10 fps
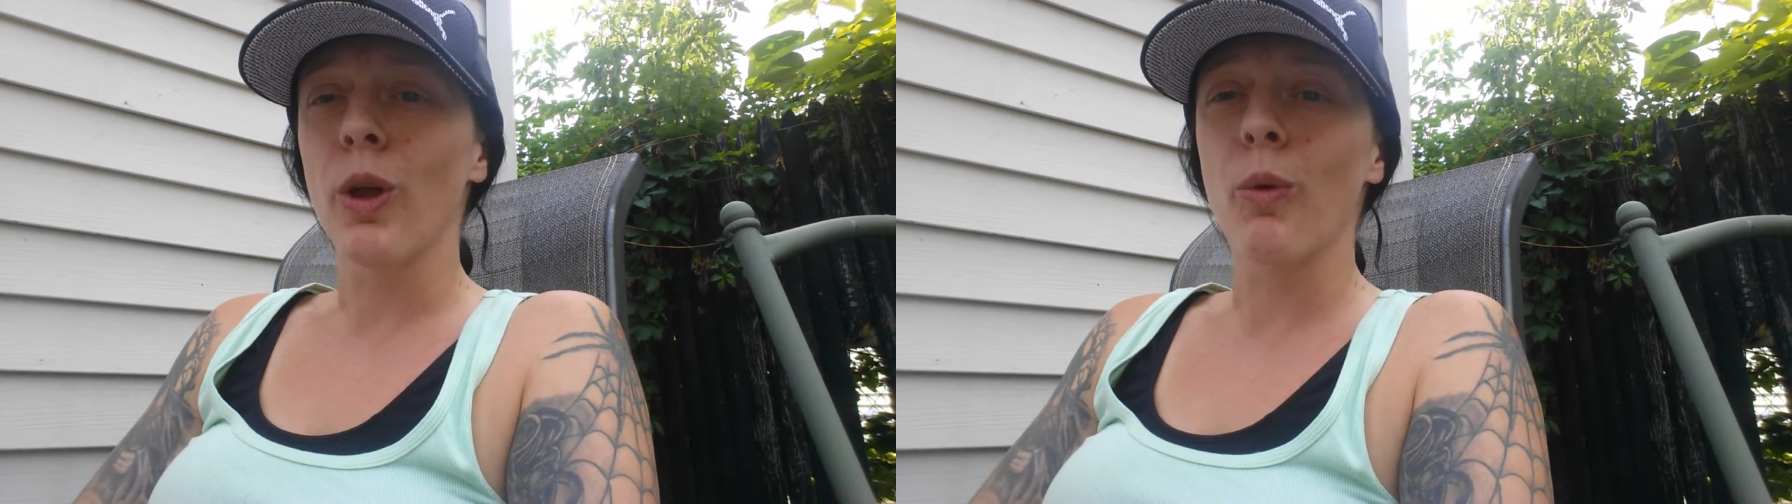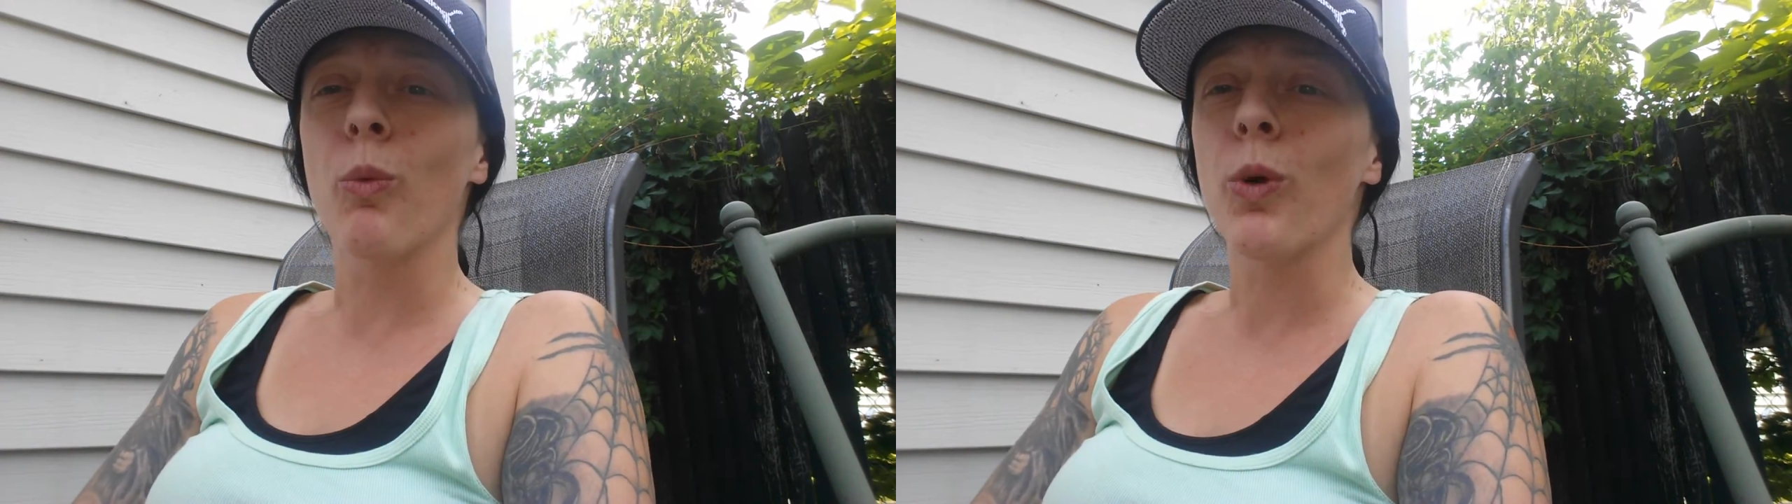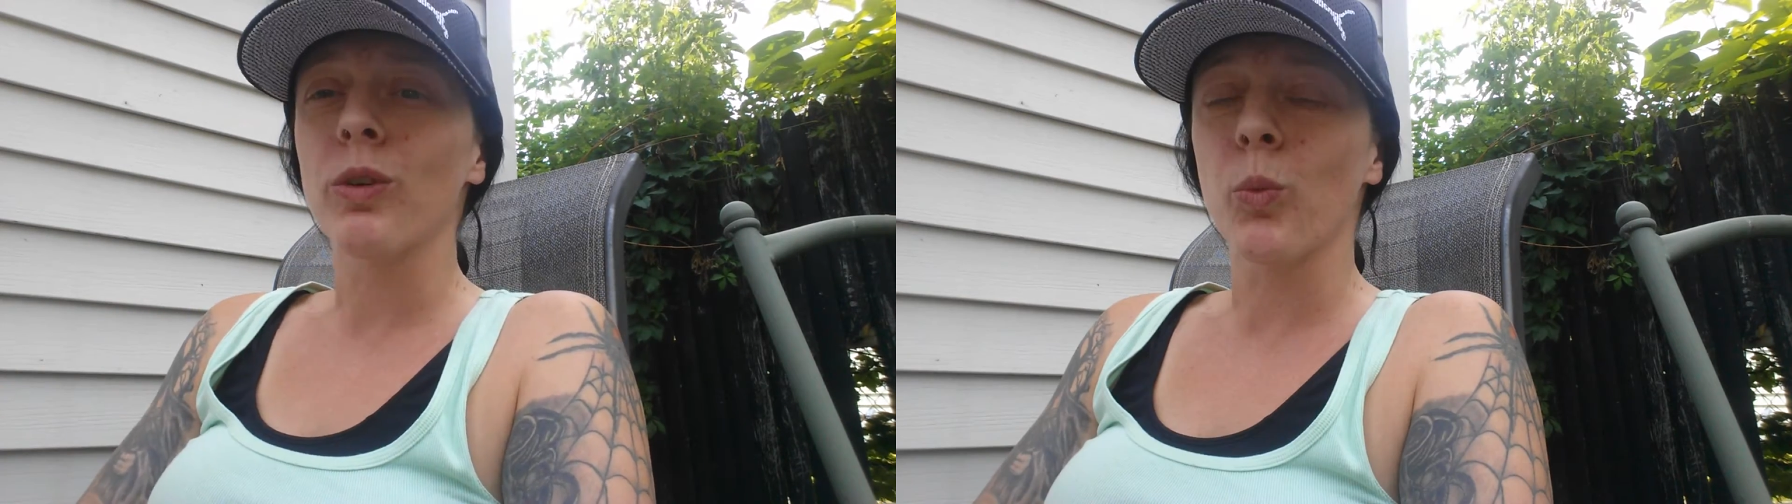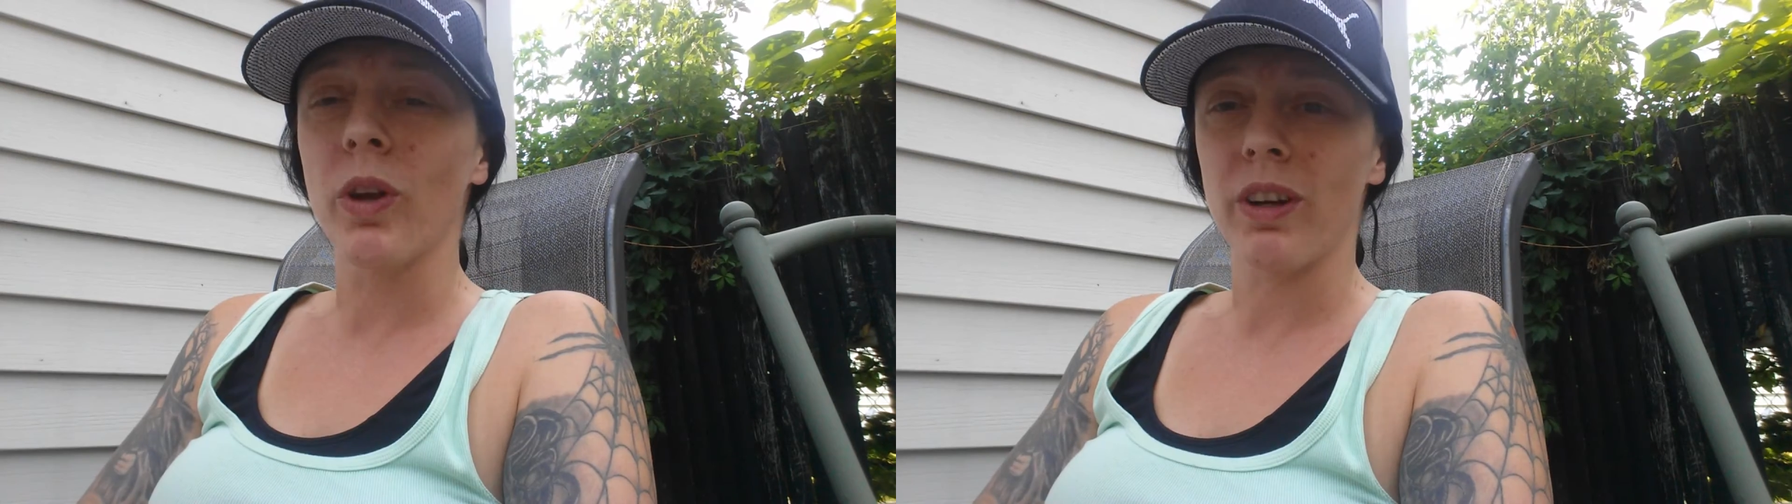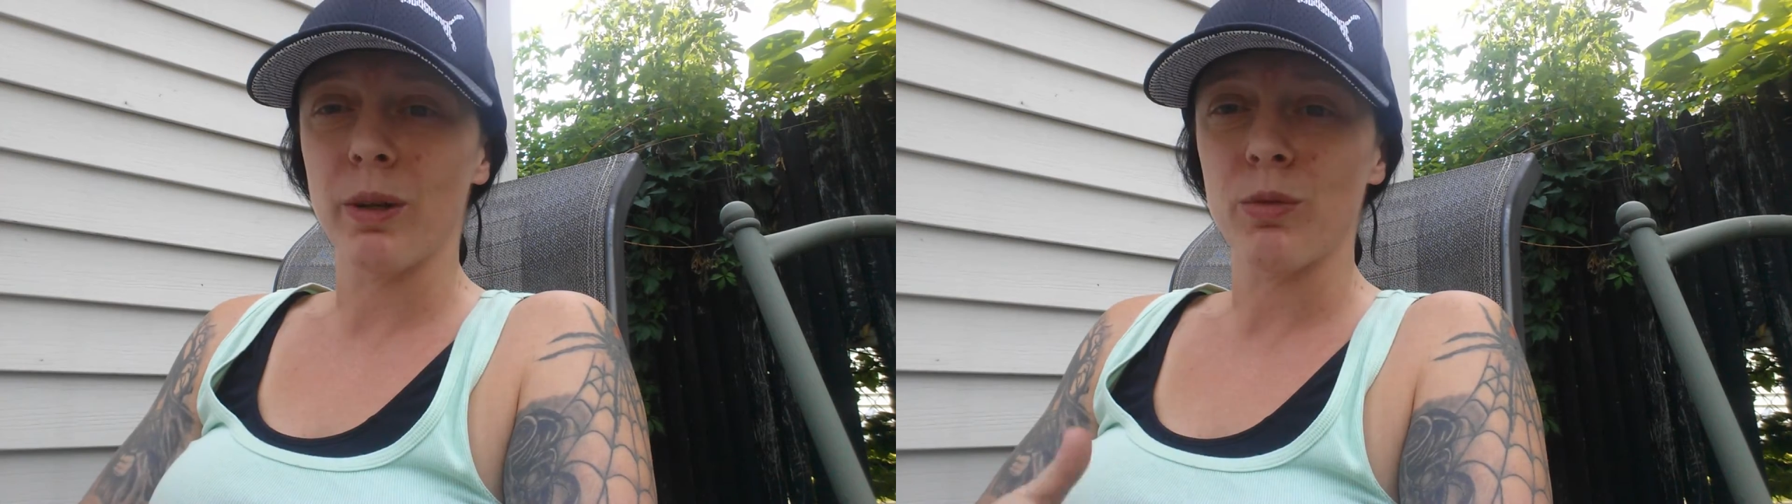it worked
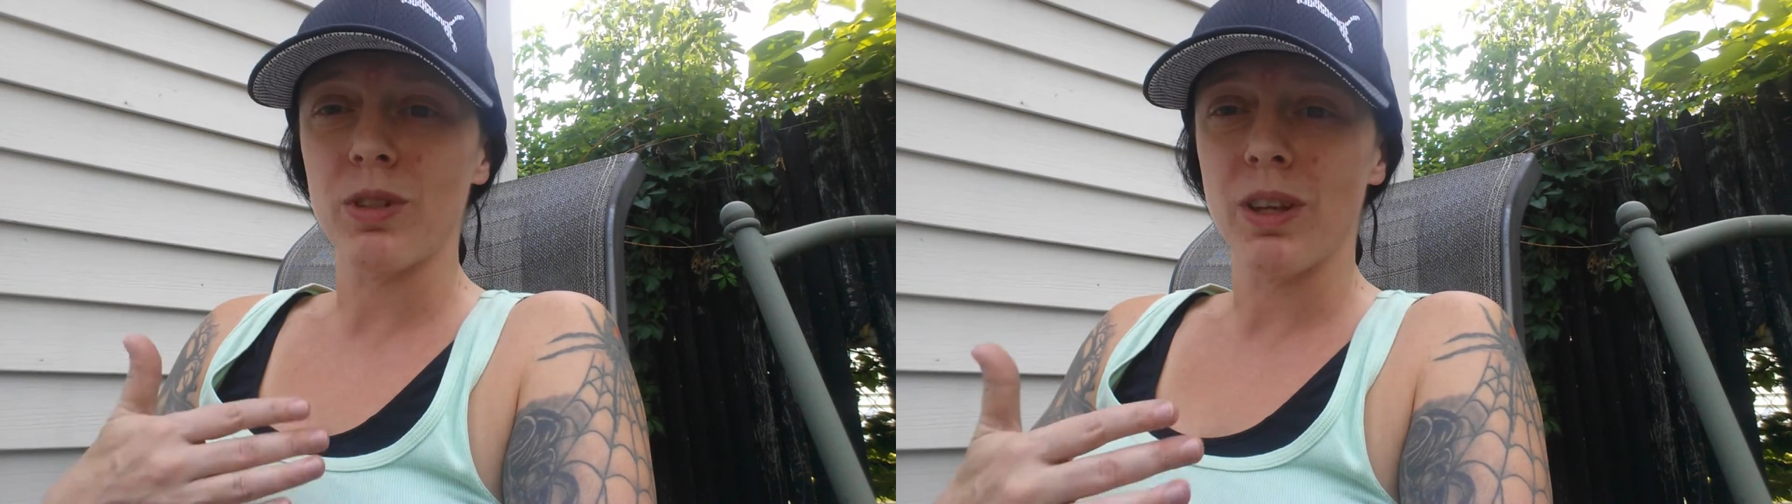weird it was